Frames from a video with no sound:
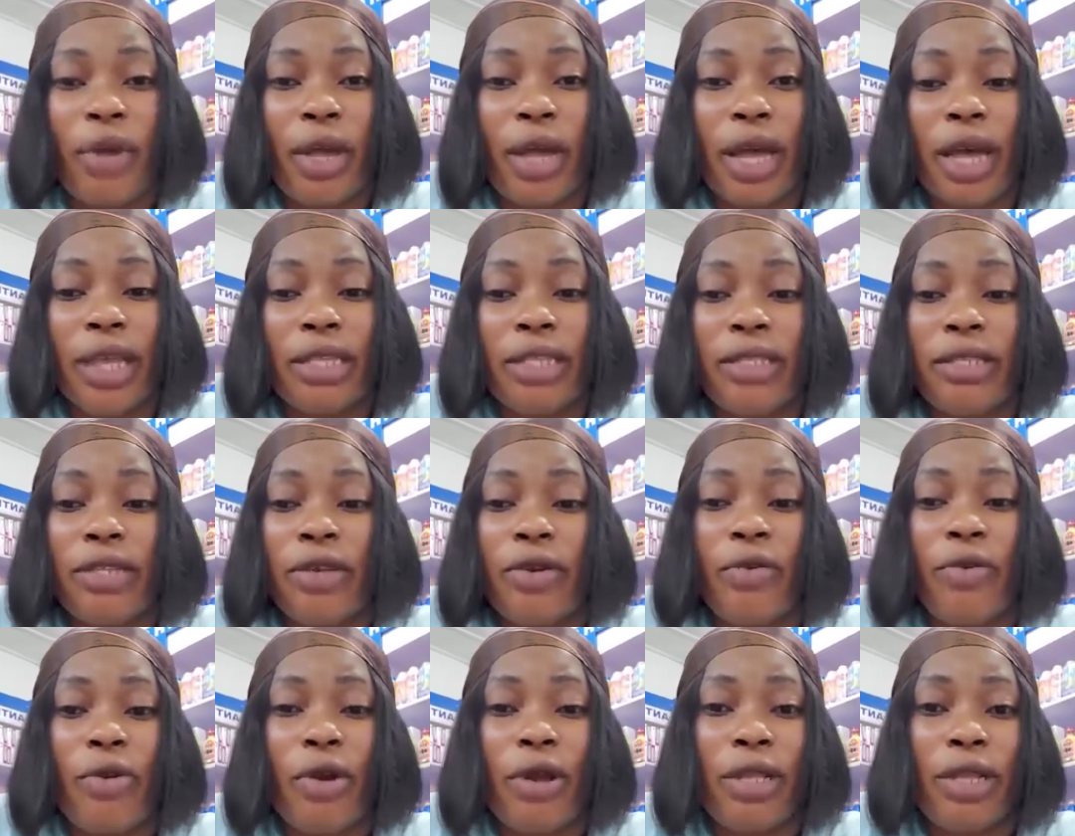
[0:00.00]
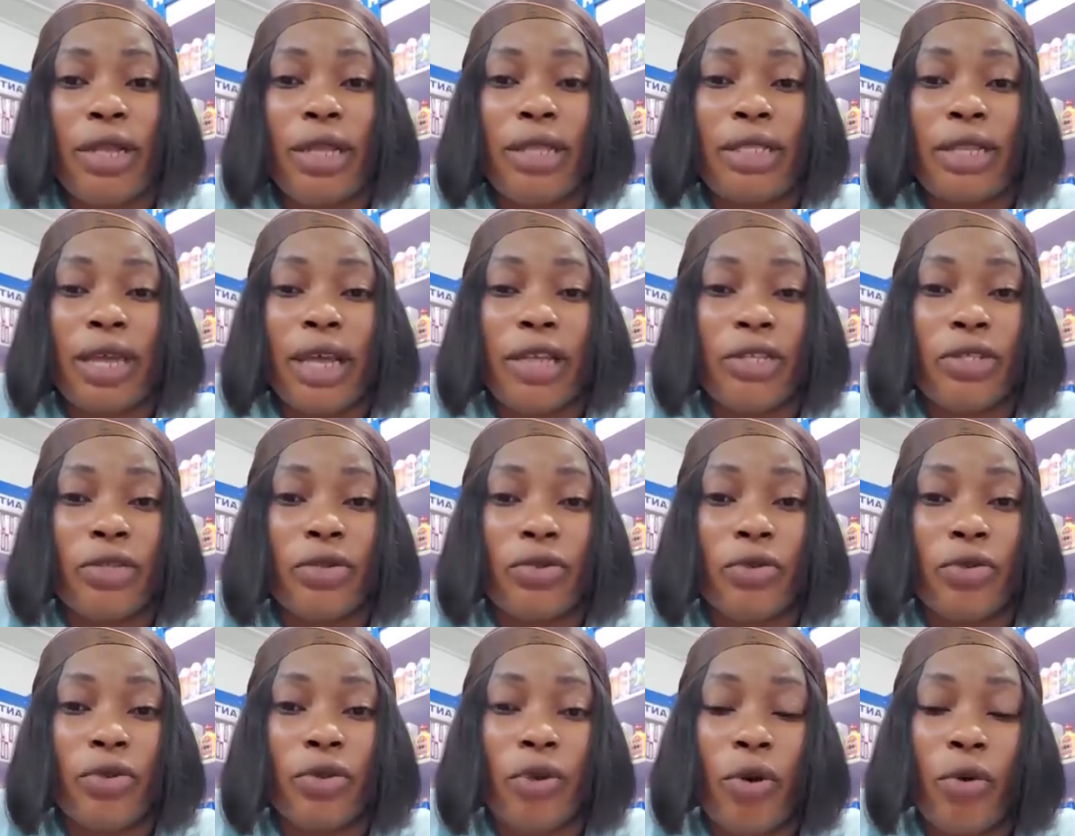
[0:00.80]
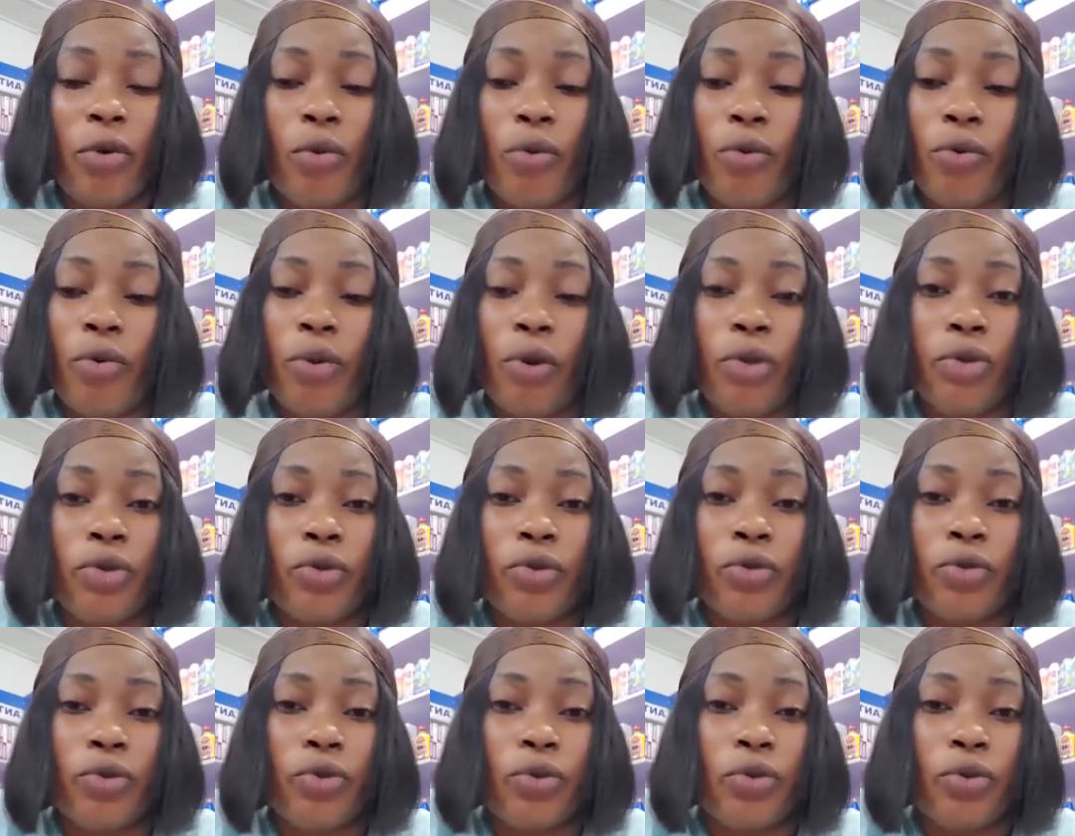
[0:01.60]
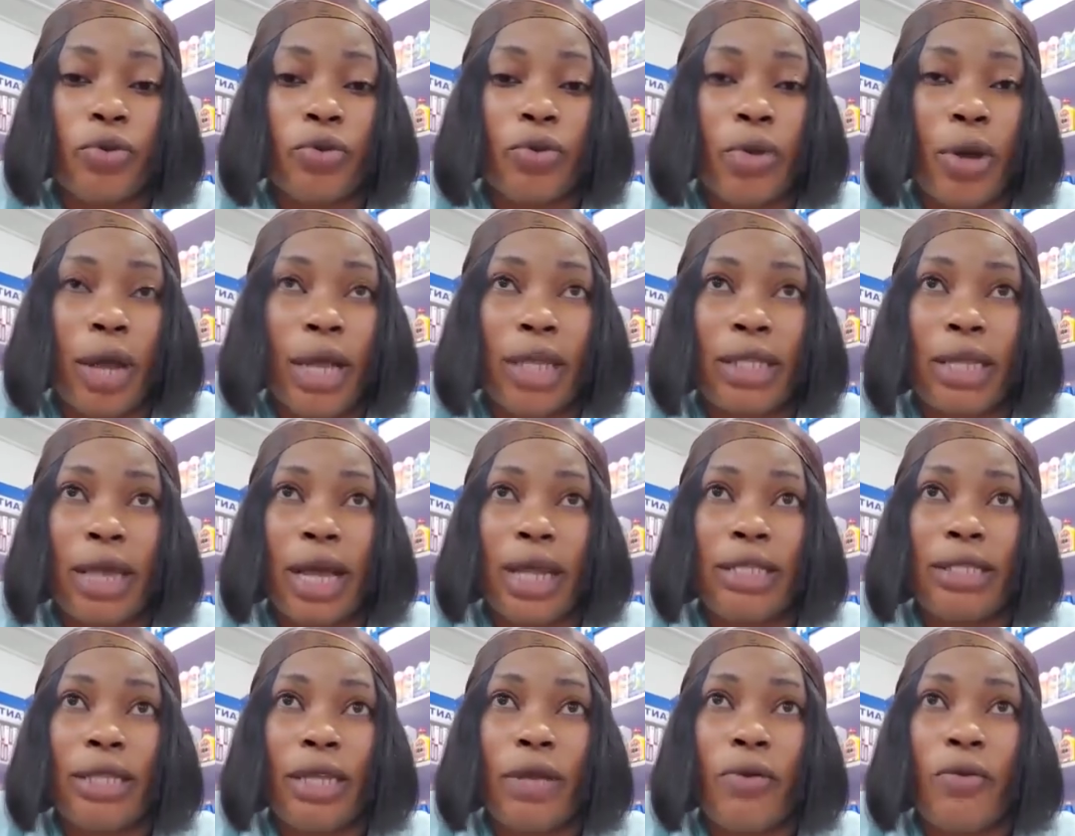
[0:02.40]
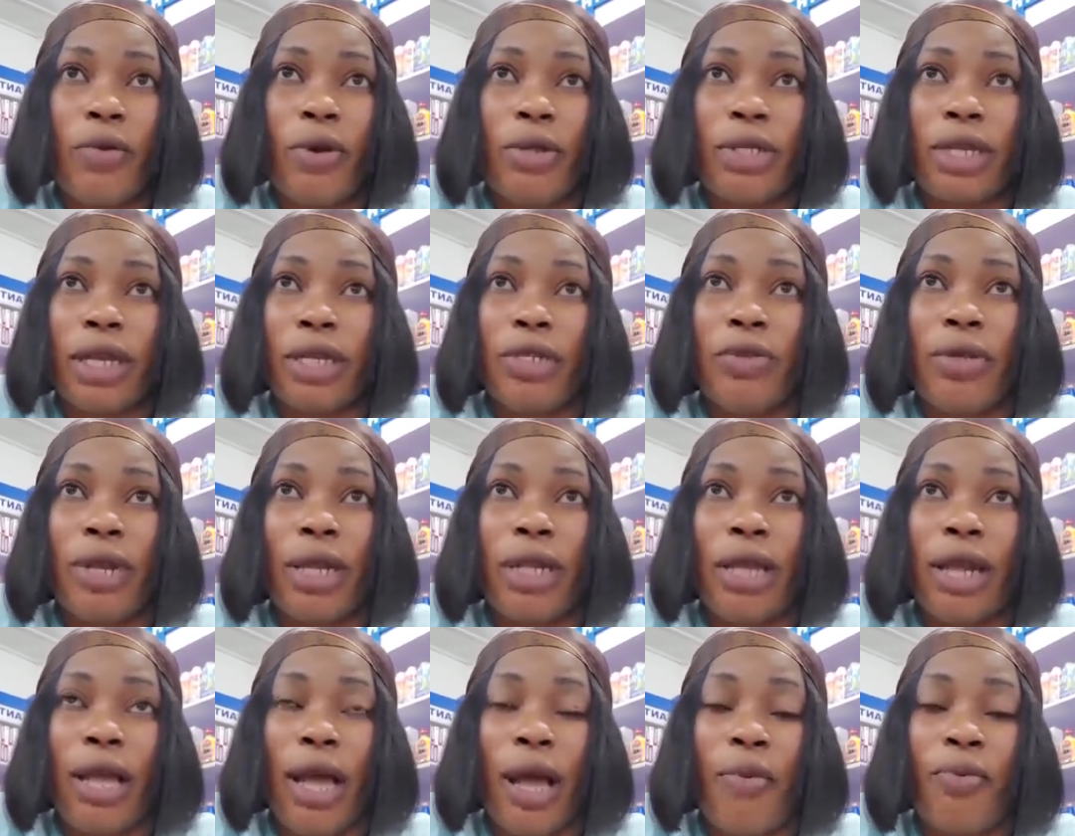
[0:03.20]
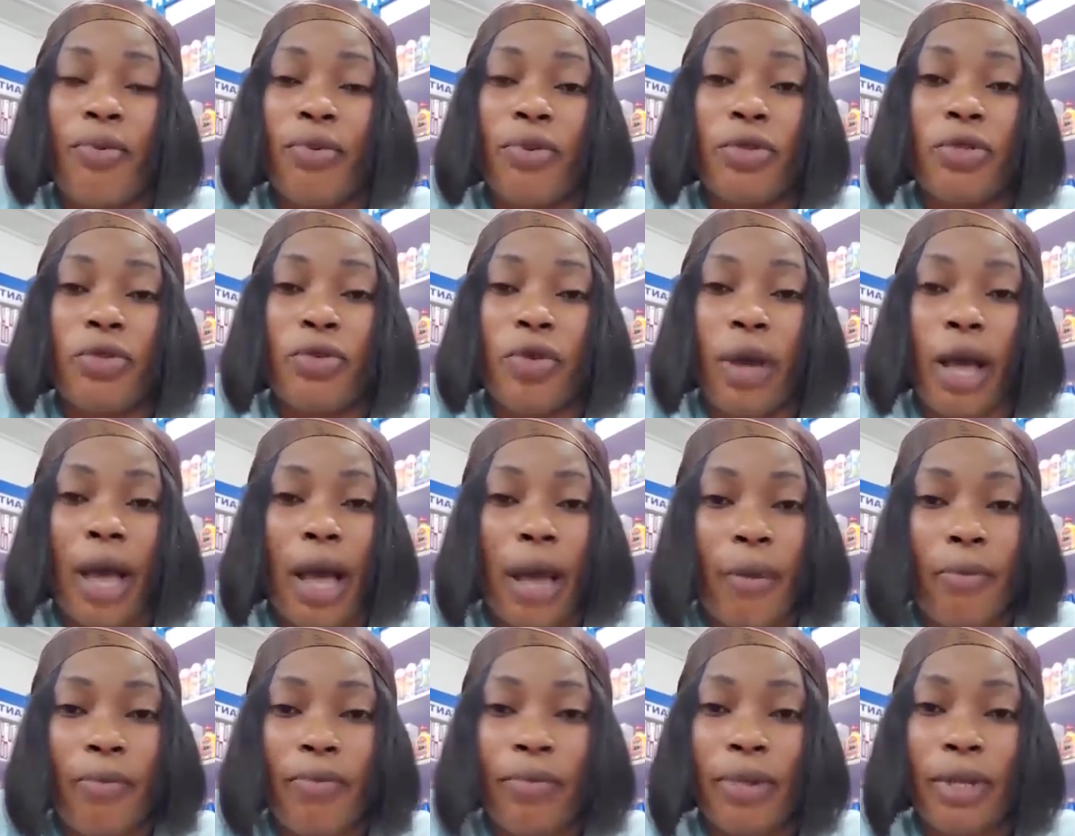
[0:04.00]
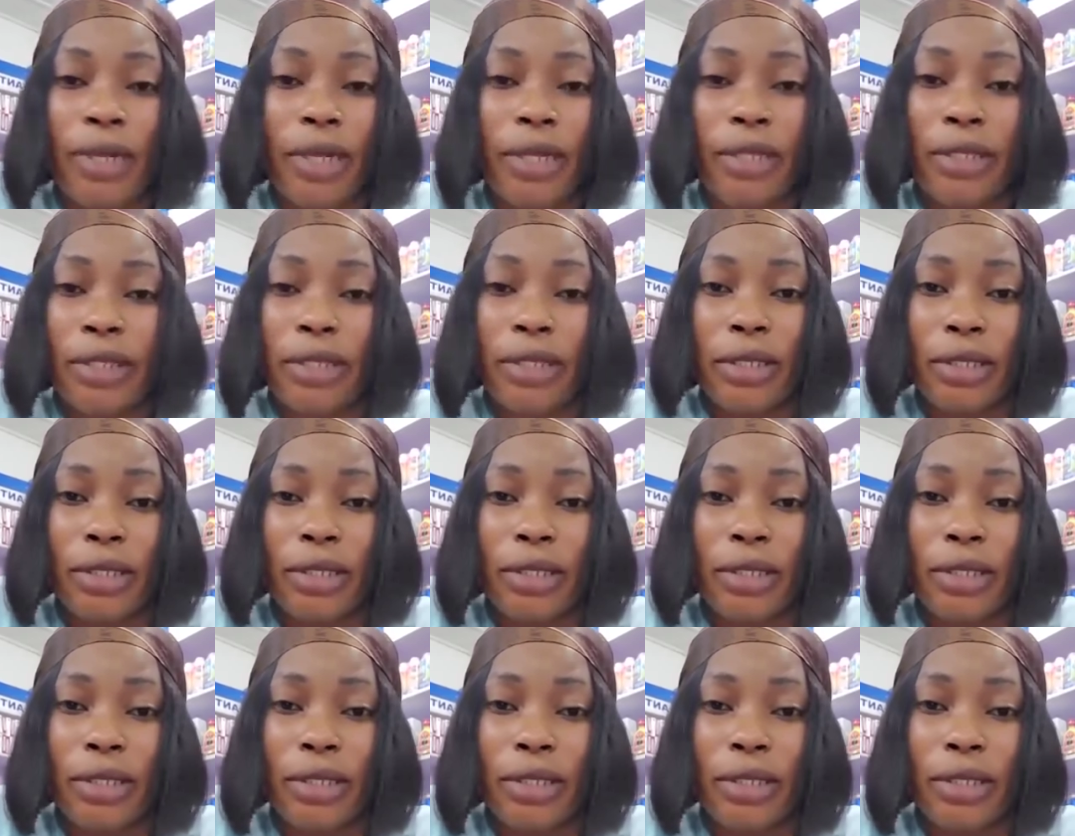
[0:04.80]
we can still run a test to know, to attain what actually happened to her. Please.